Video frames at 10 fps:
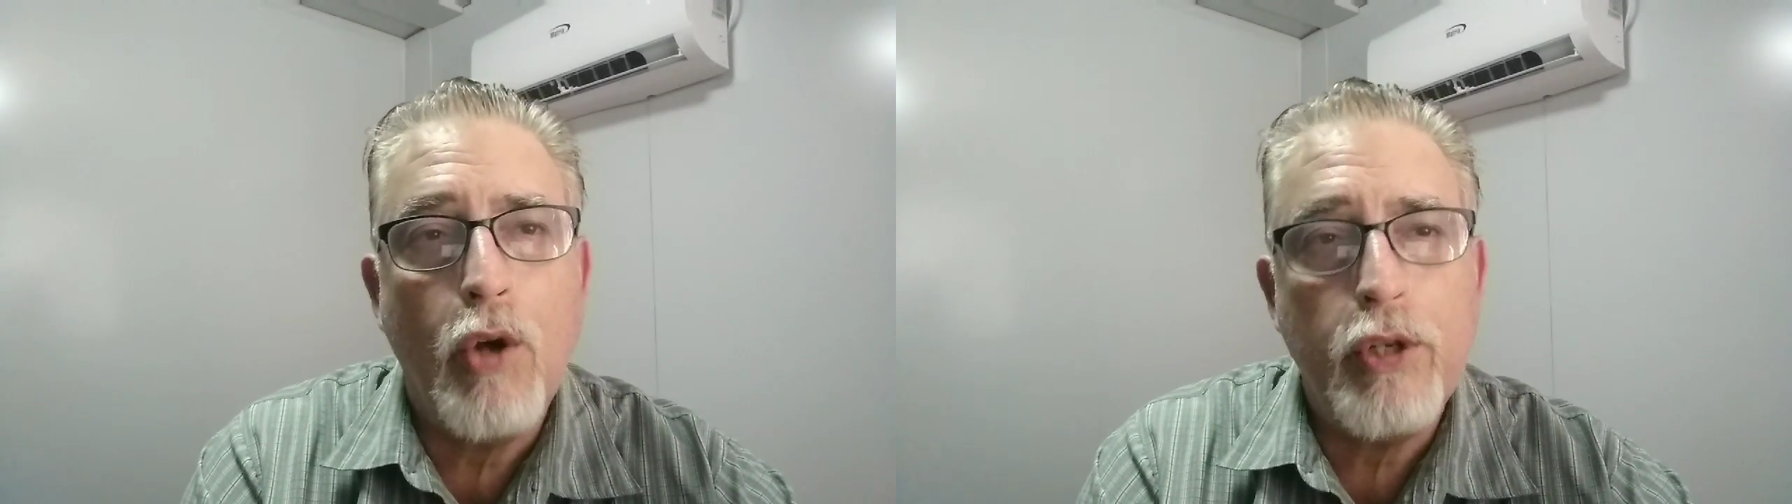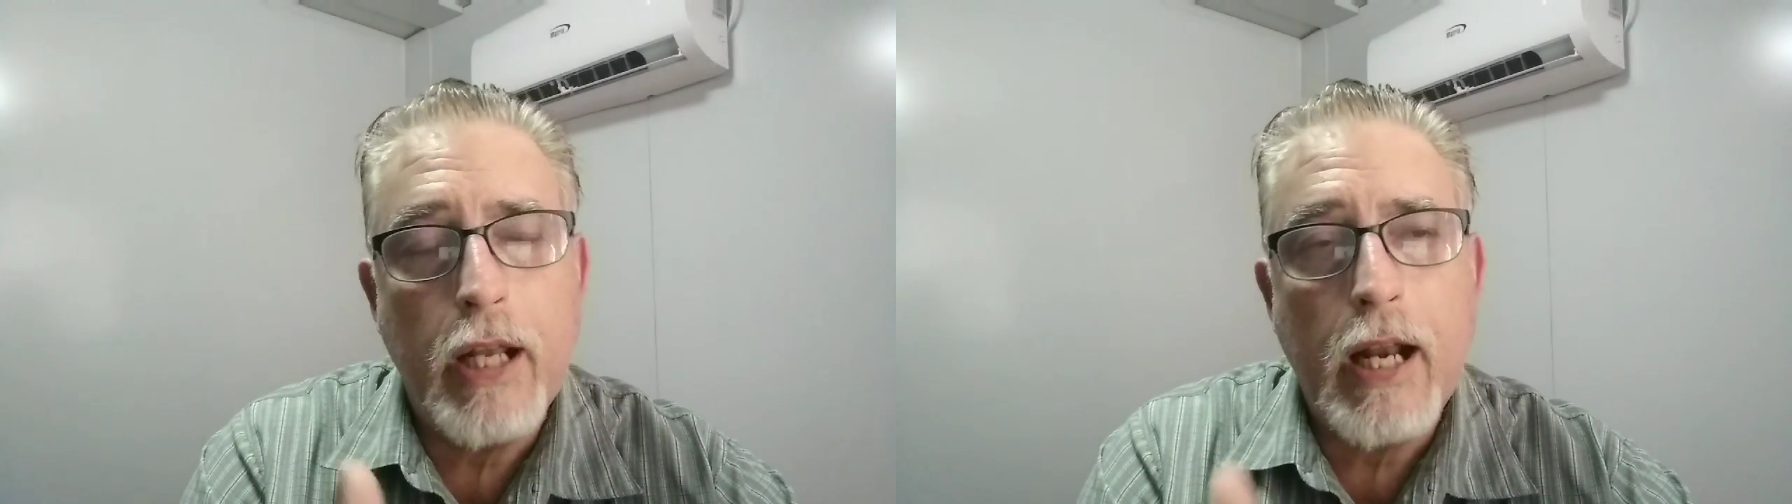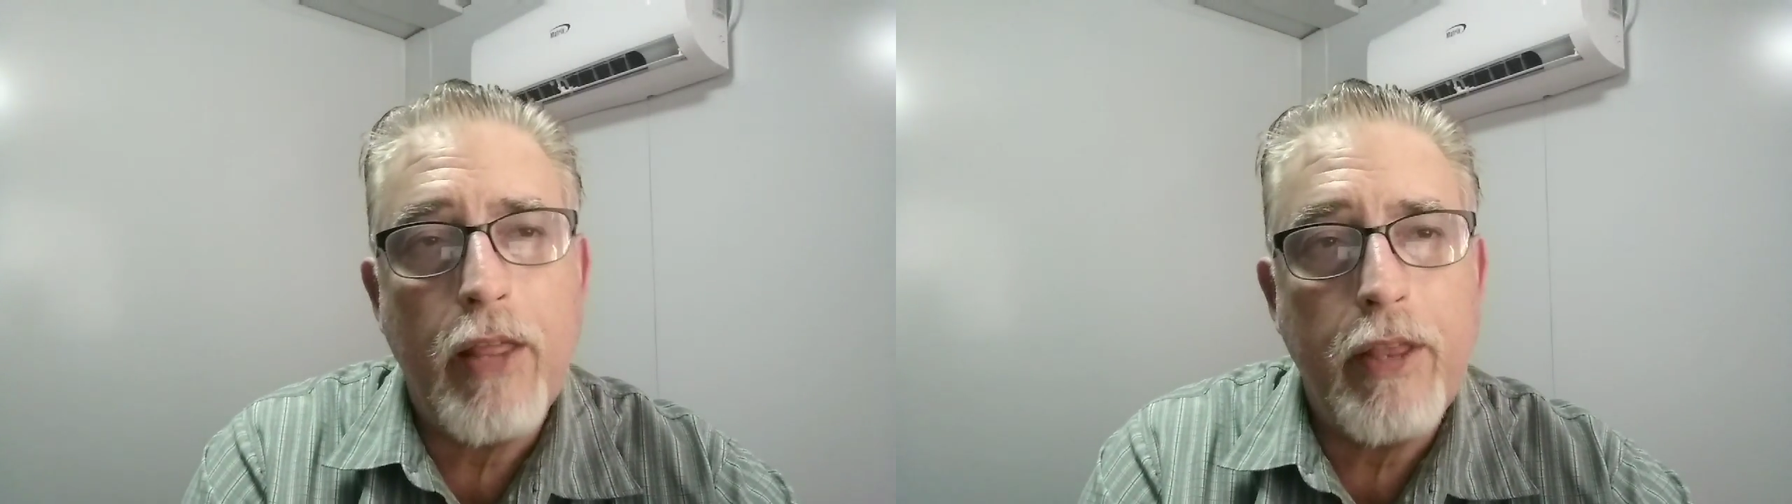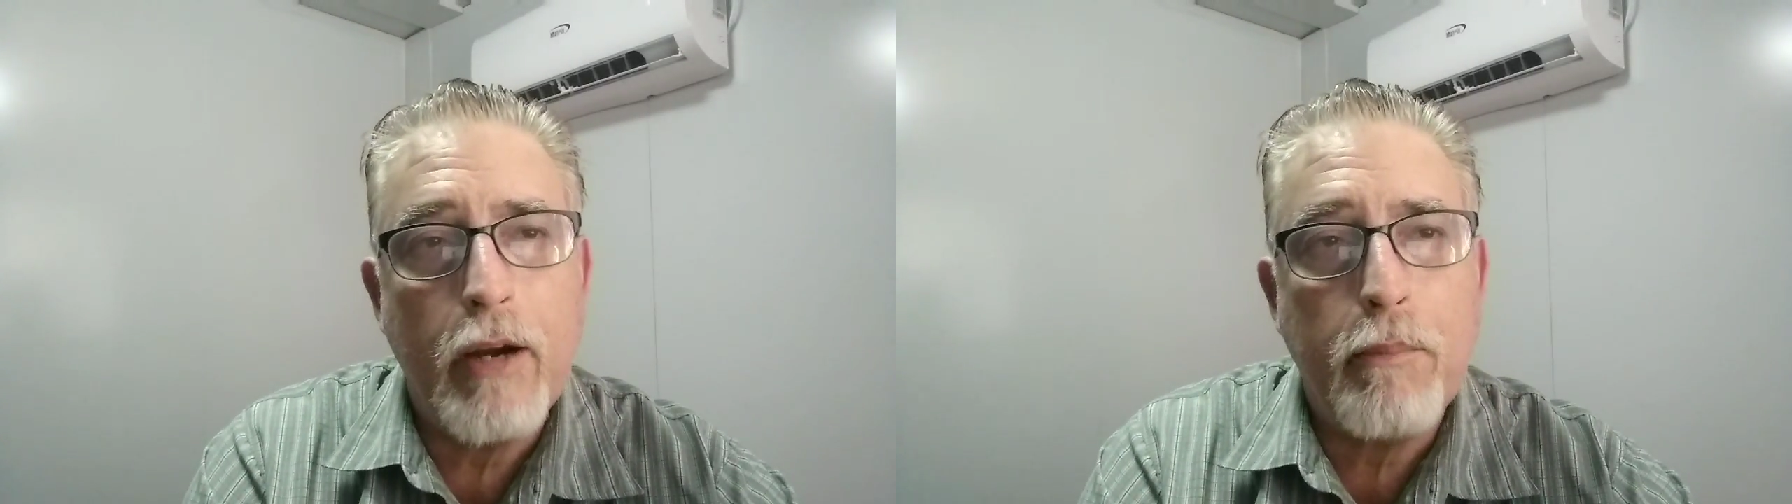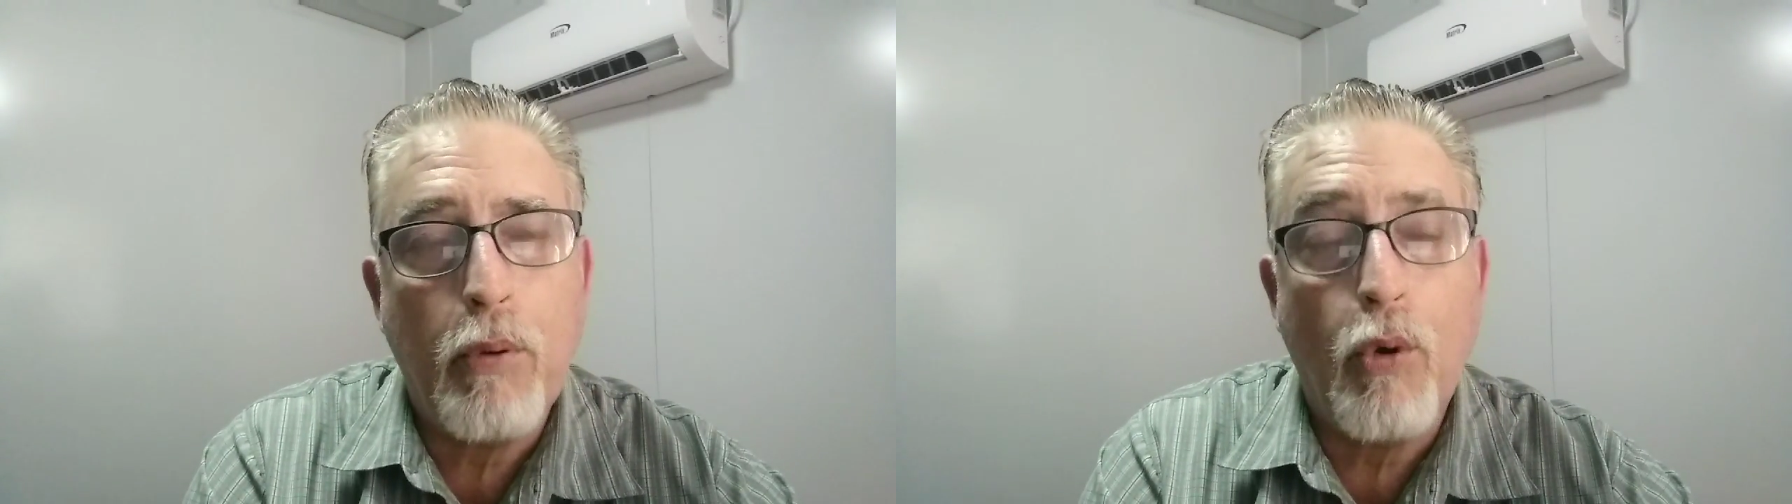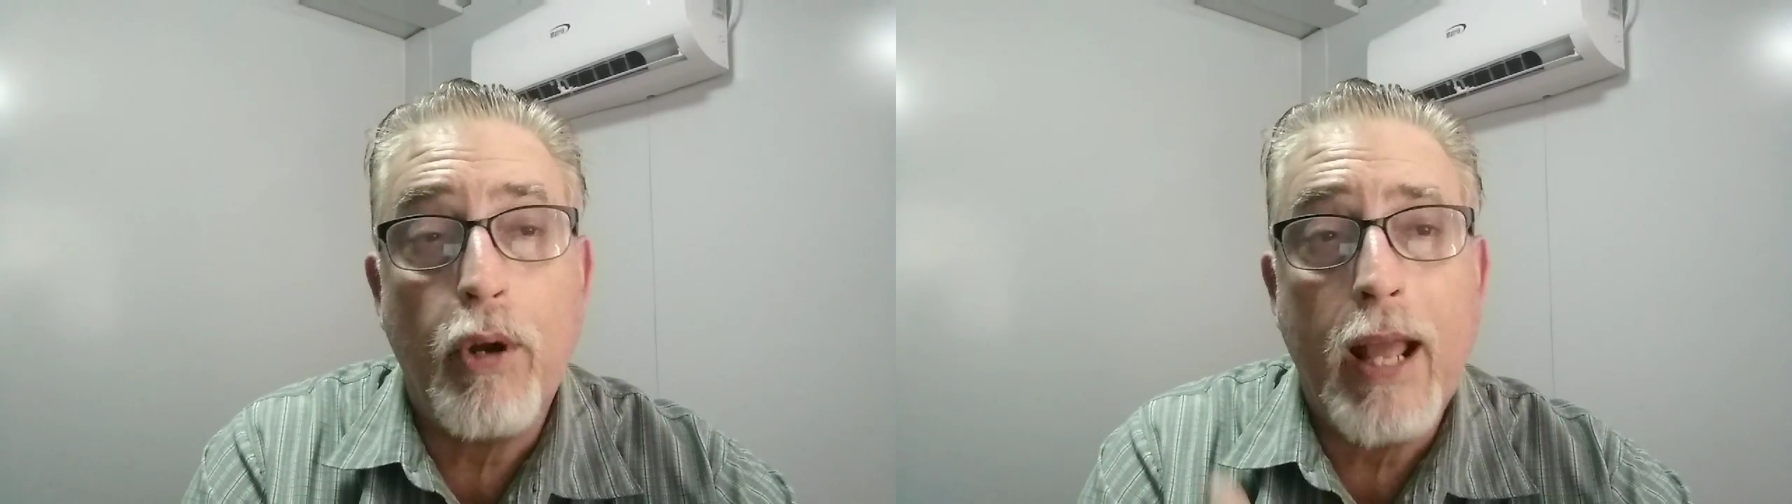You get out of the airport,